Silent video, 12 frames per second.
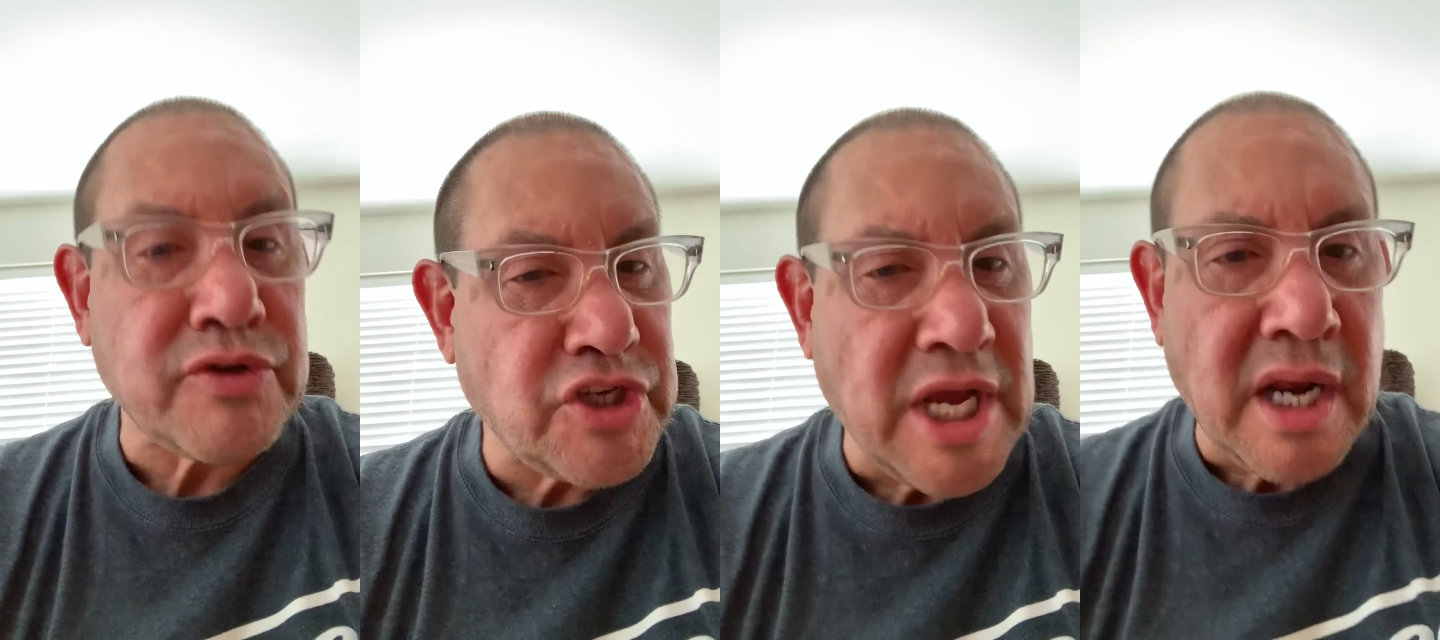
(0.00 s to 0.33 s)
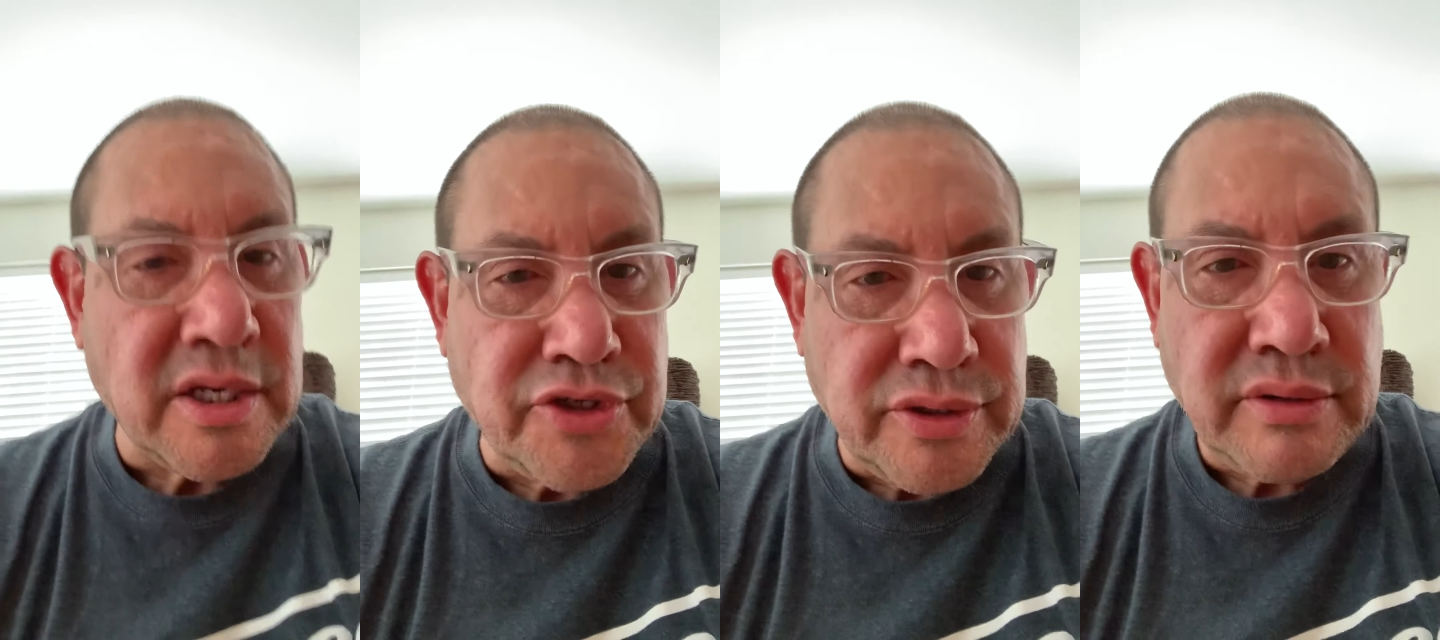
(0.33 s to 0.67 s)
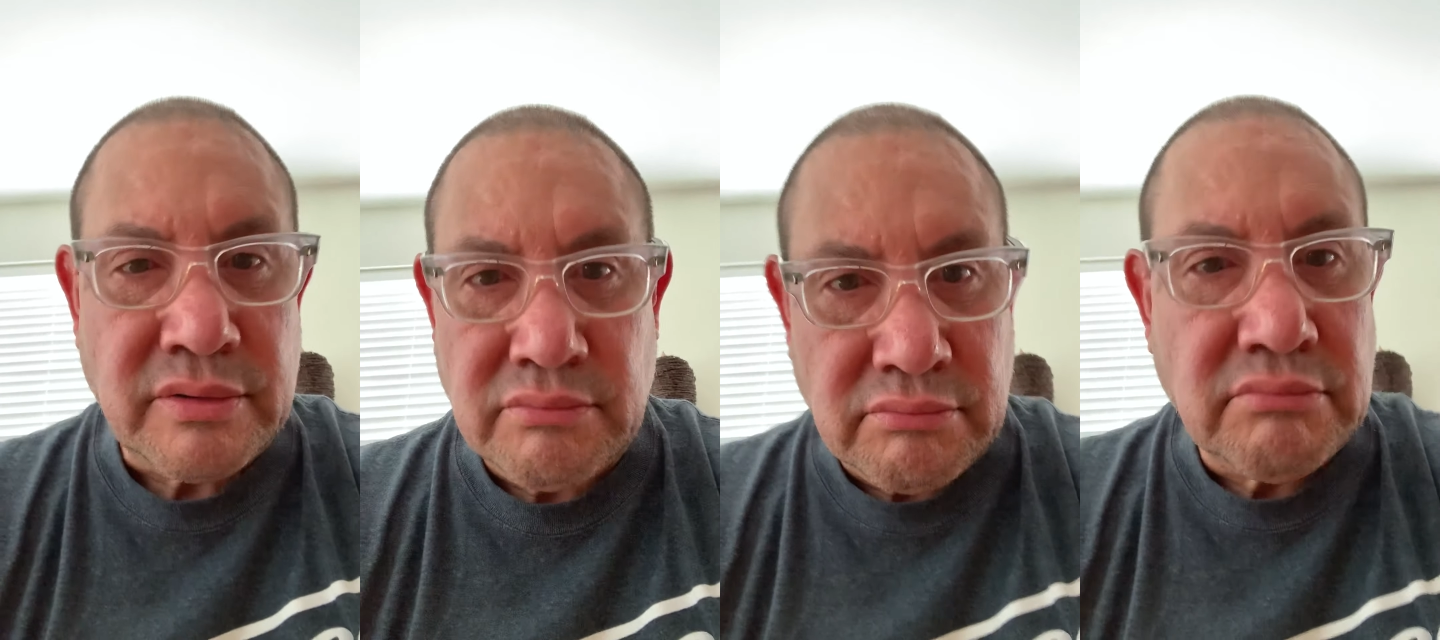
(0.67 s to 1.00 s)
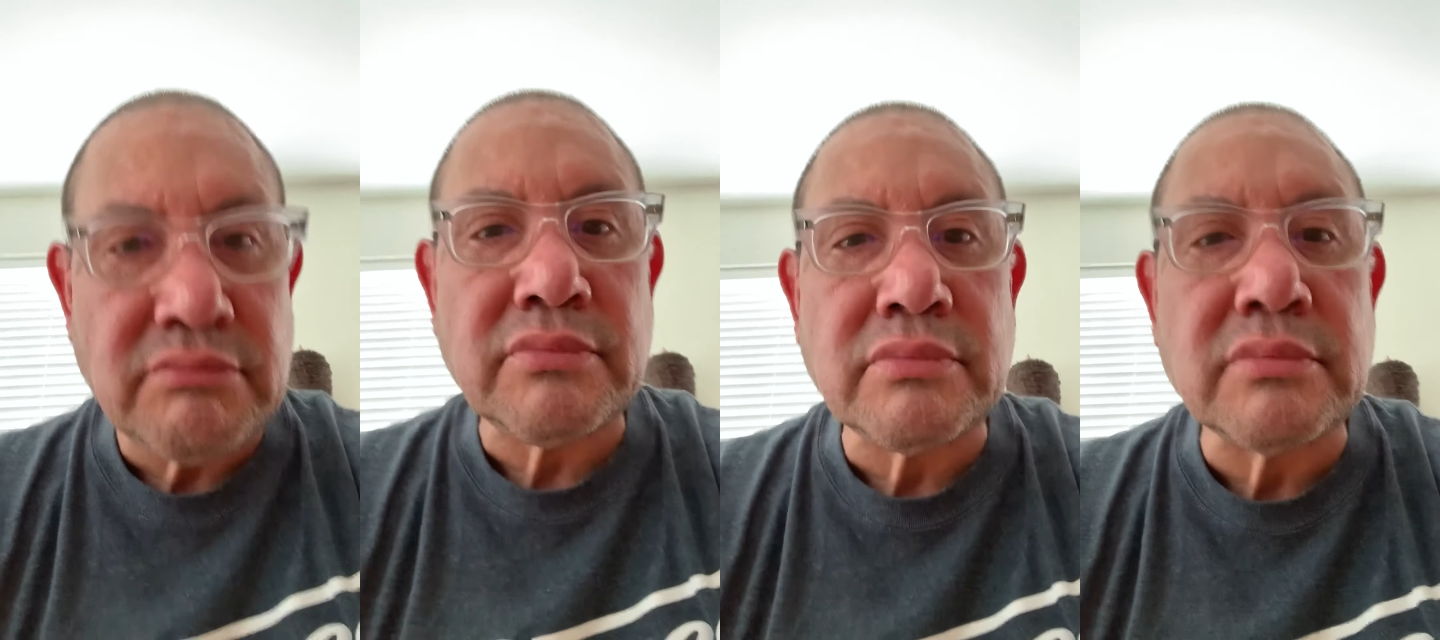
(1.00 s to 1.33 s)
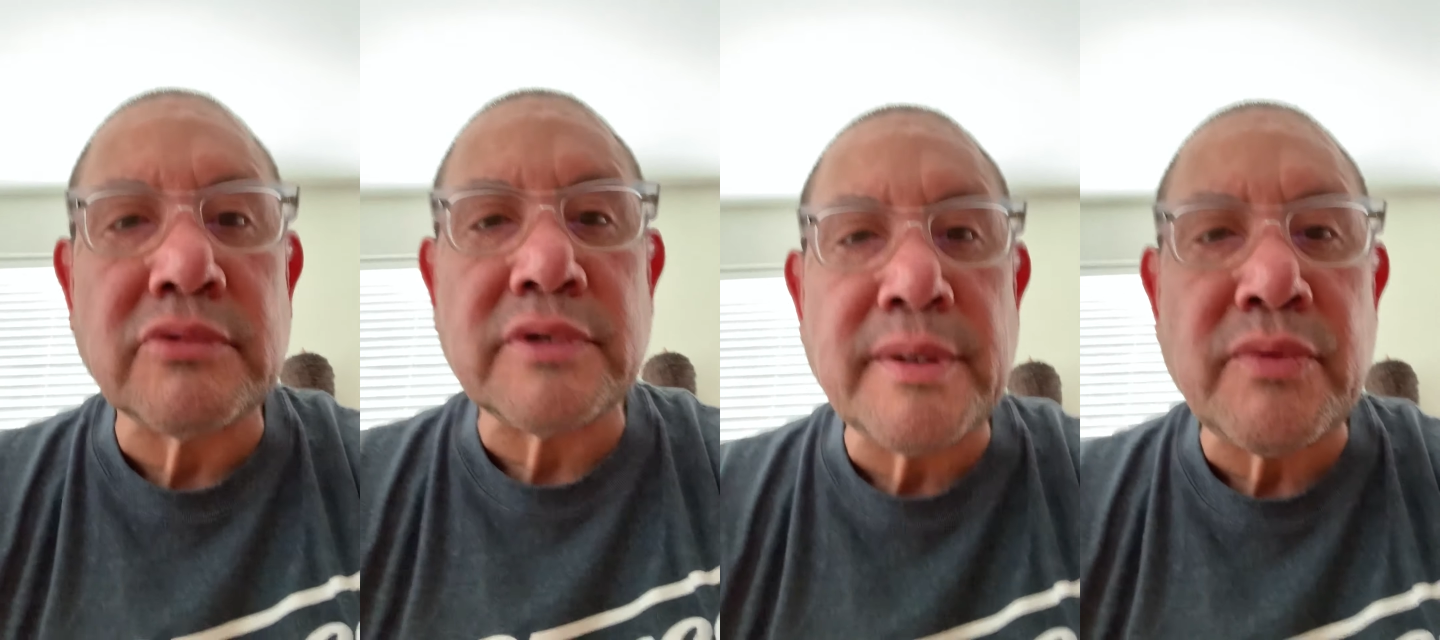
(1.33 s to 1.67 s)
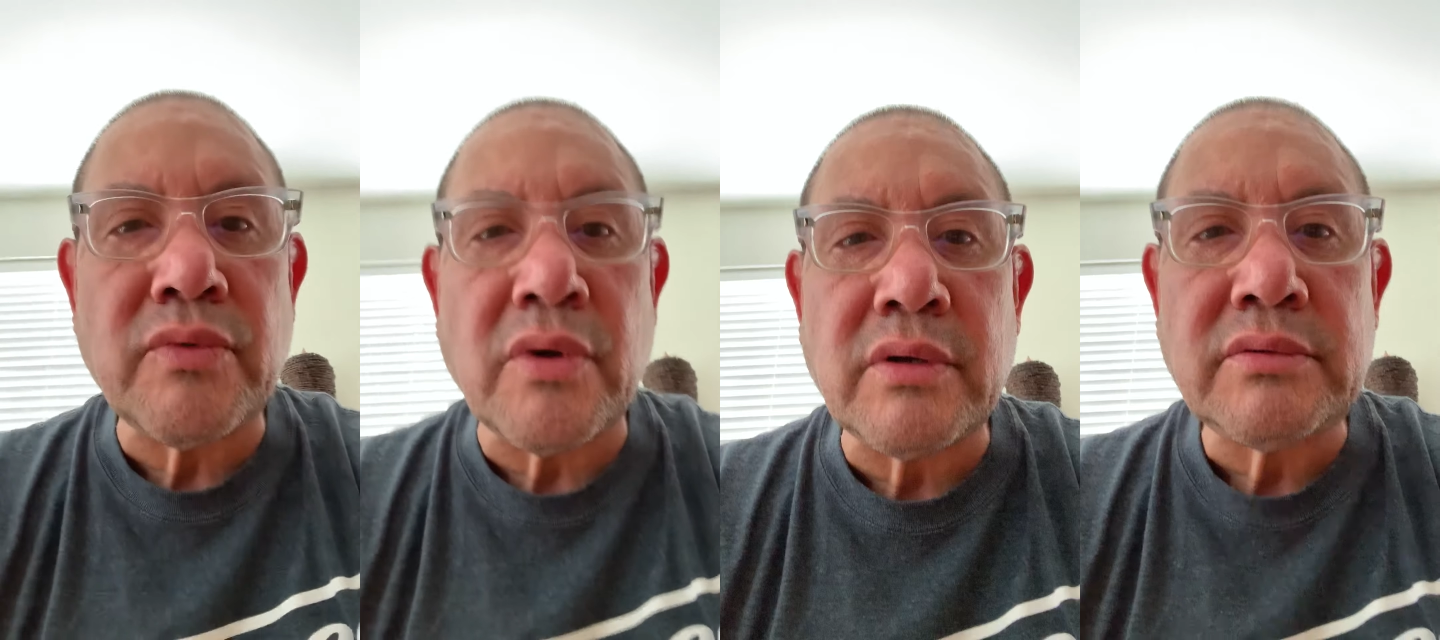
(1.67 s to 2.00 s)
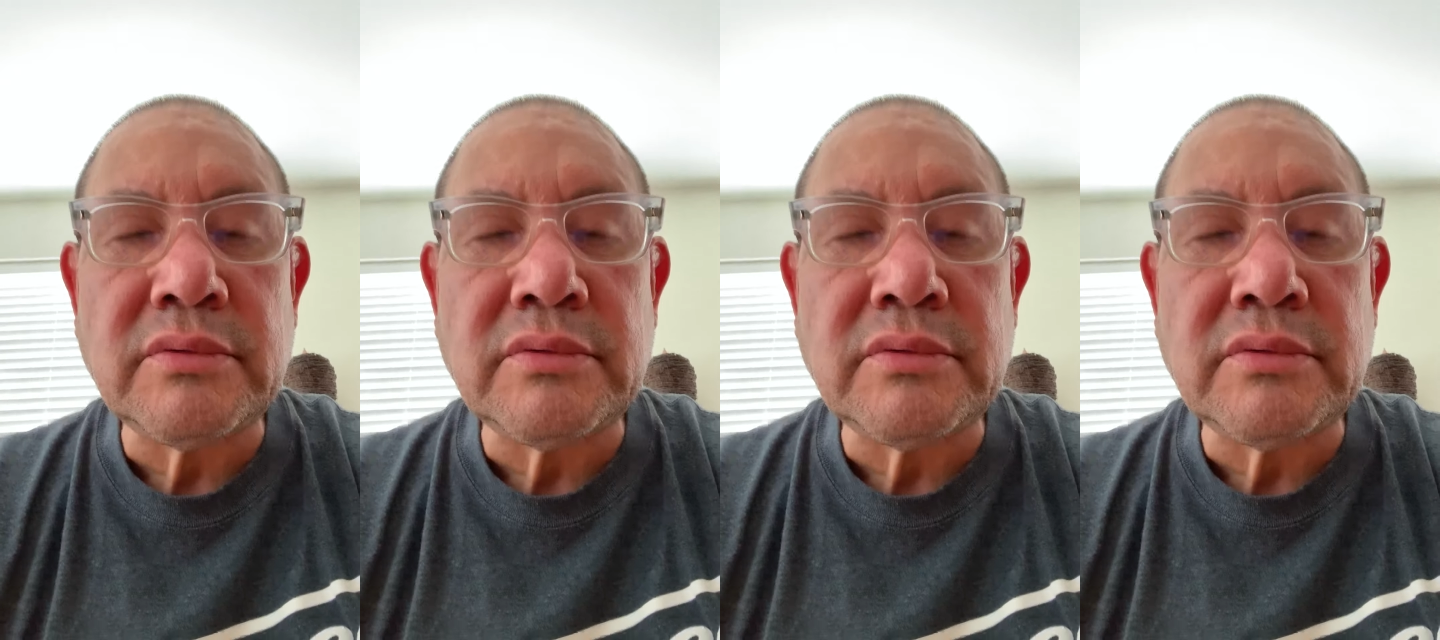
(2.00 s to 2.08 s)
challenging. Don't get me wrong.